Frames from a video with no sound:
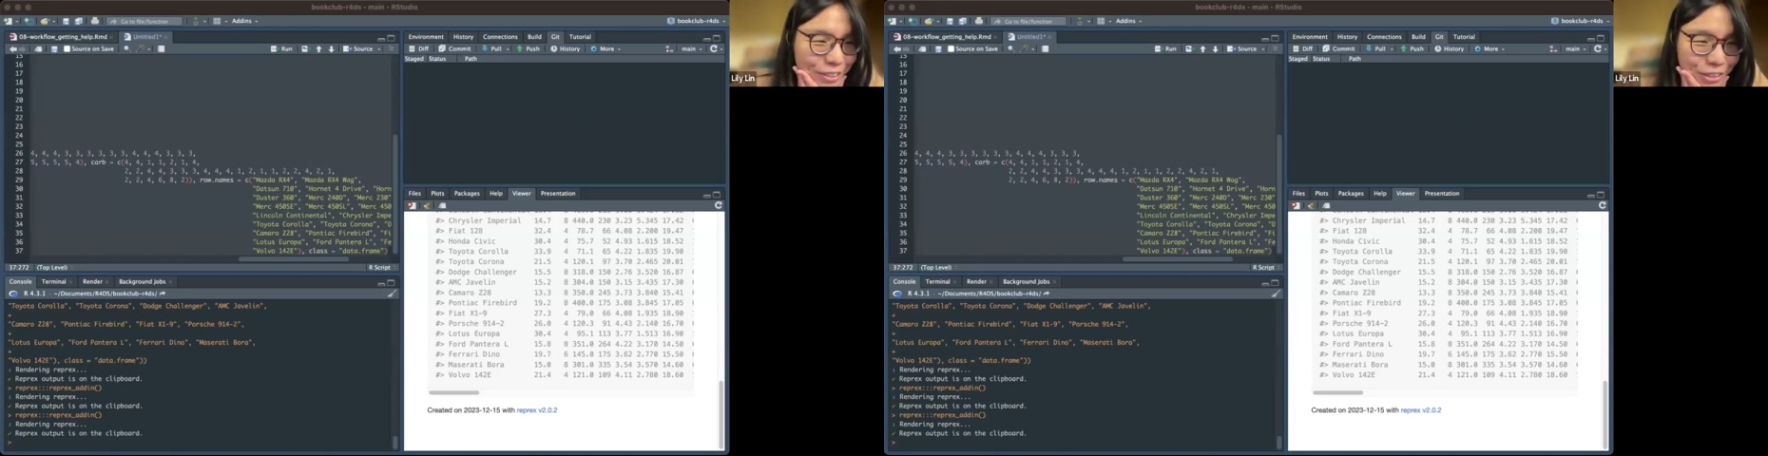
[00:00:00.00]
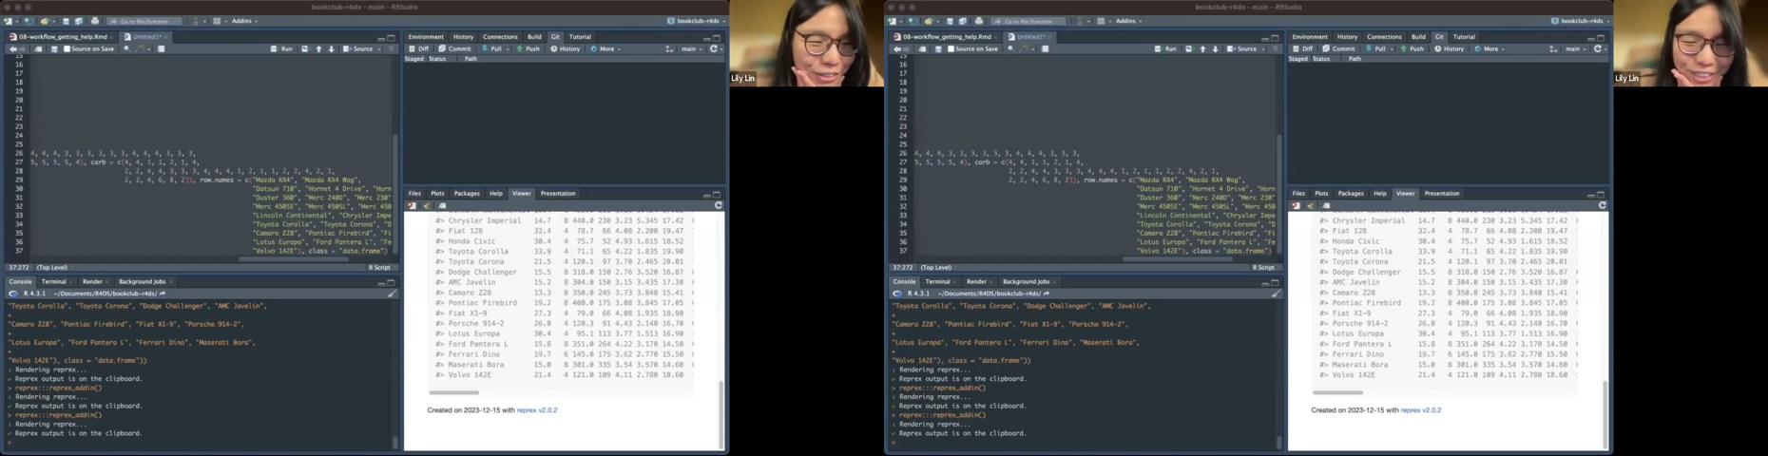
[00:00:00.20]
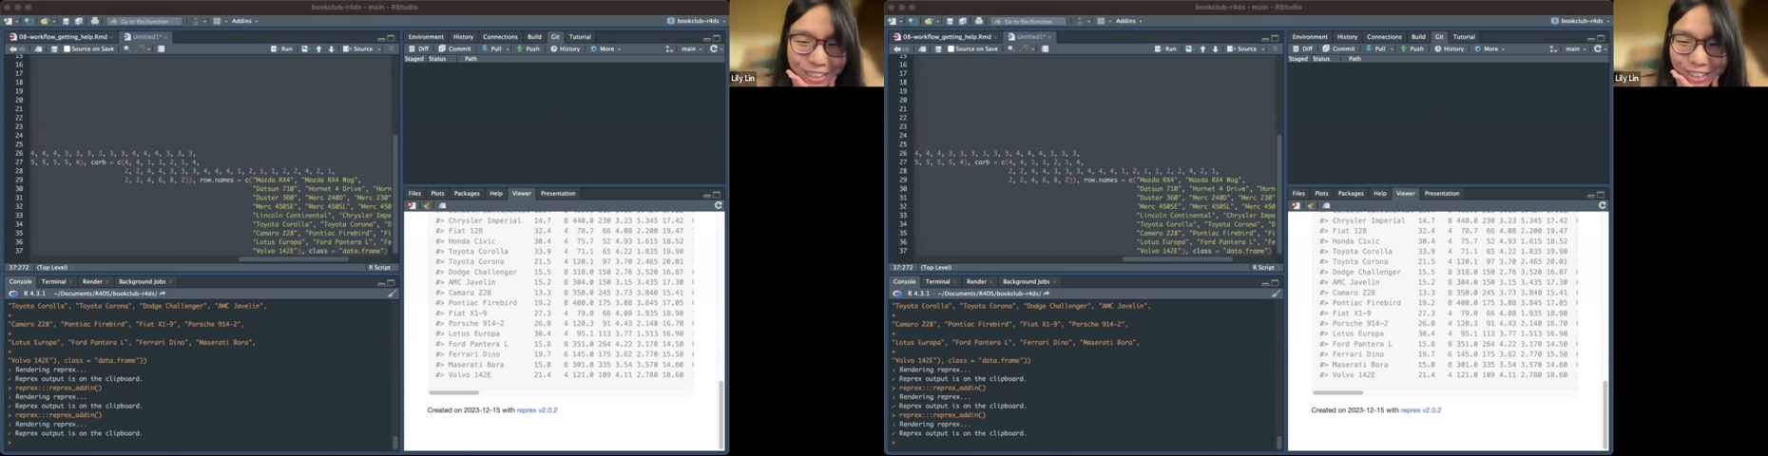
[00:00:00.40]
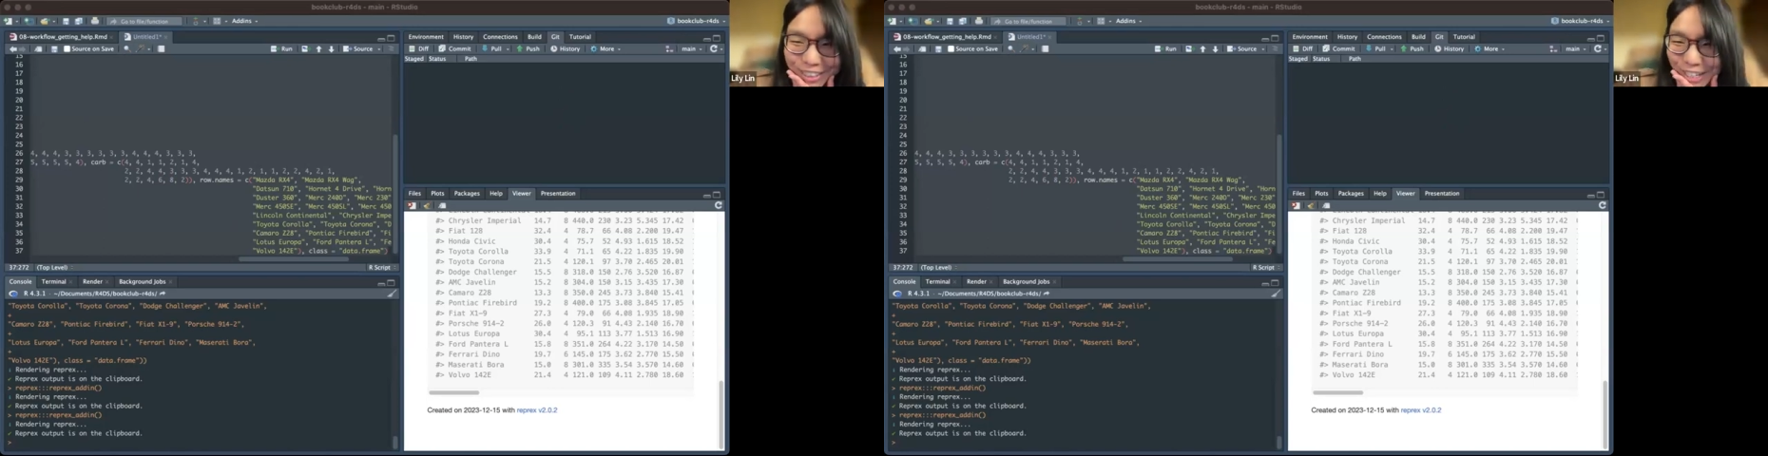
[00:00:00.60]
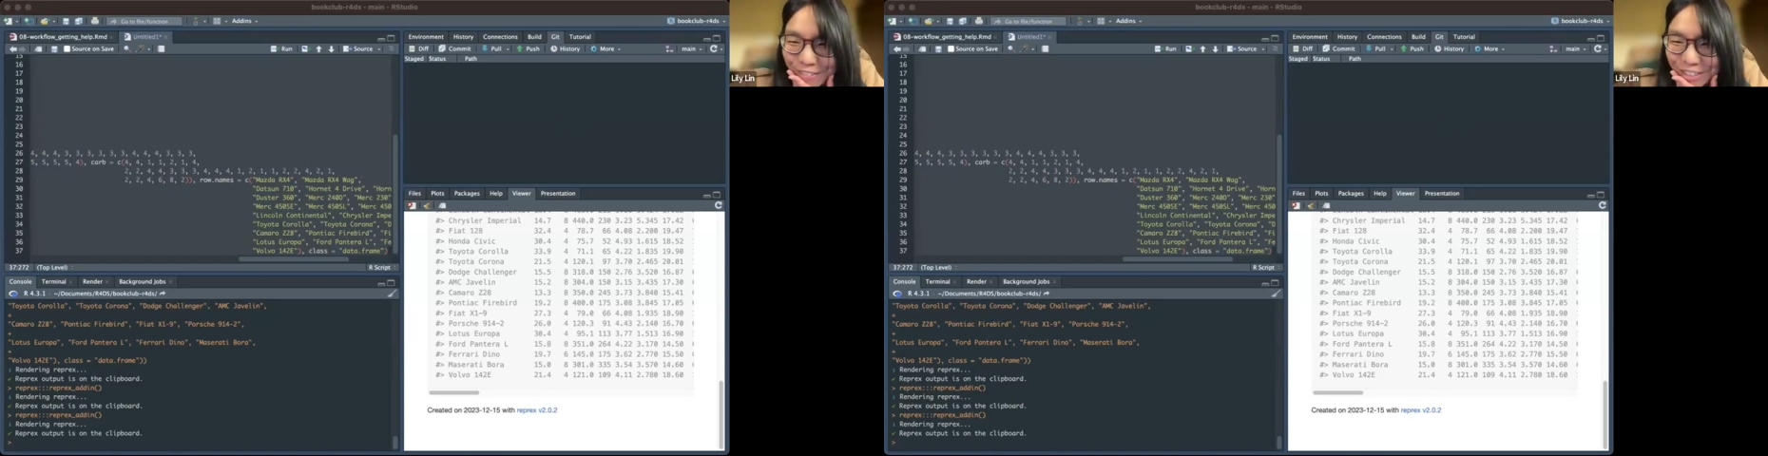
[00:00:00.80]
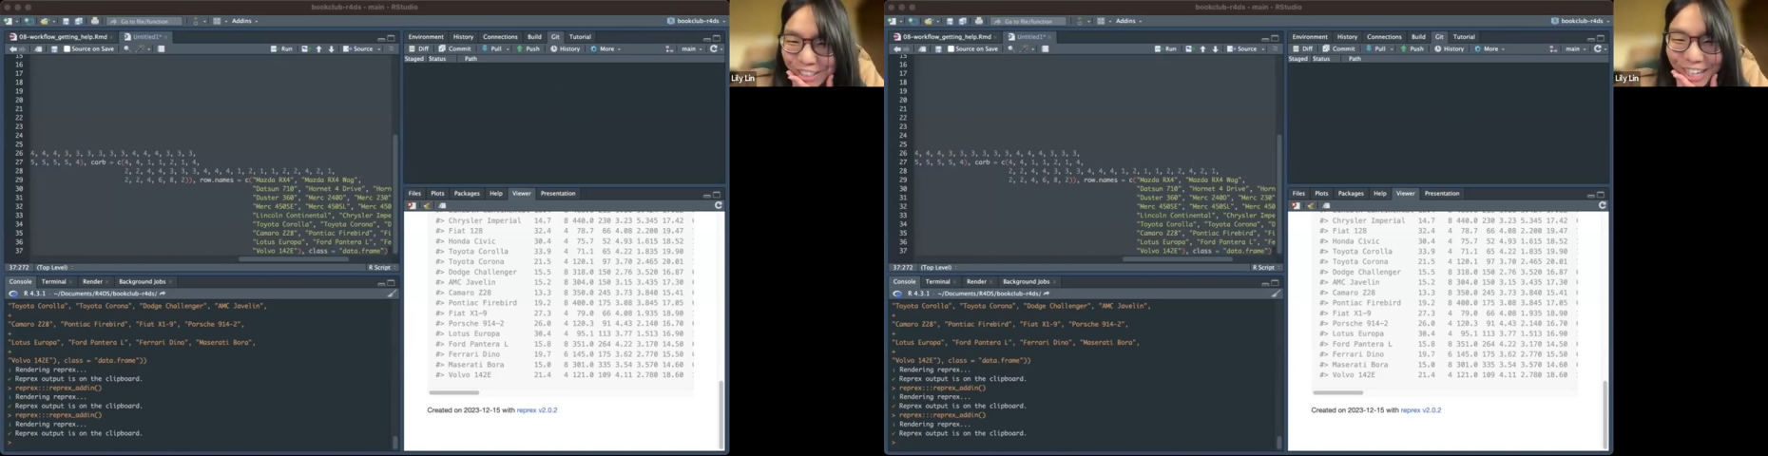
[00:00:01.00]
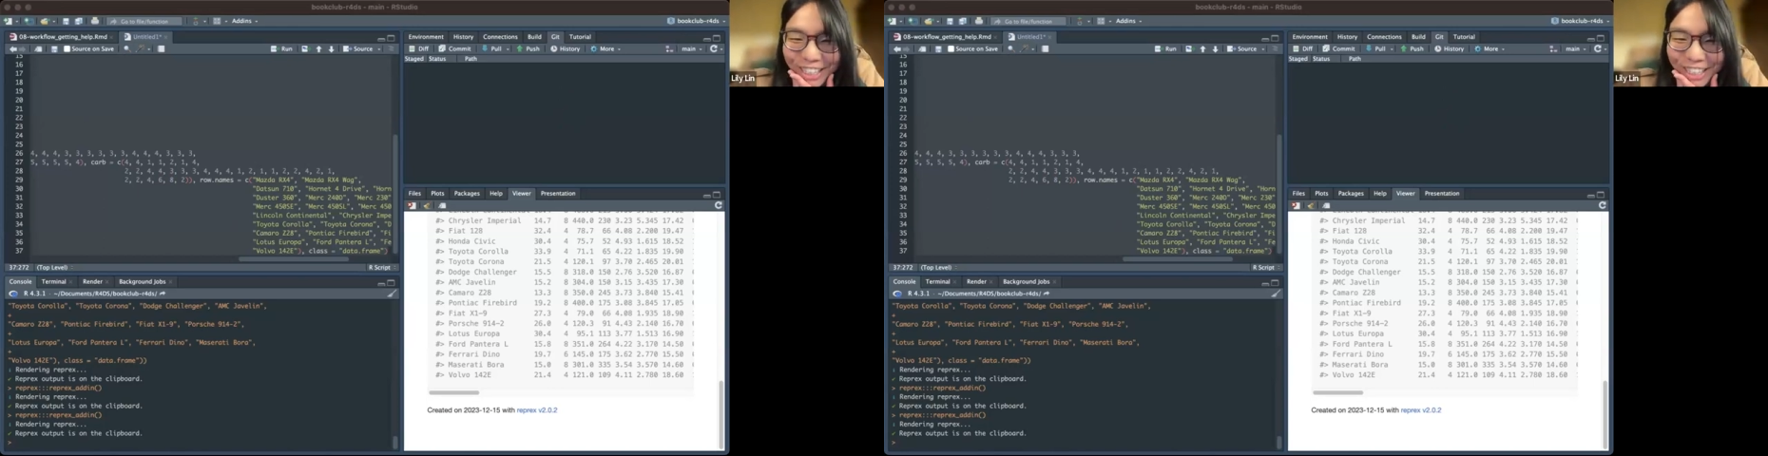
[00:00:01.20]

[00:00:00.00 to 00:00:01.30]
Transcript: new things every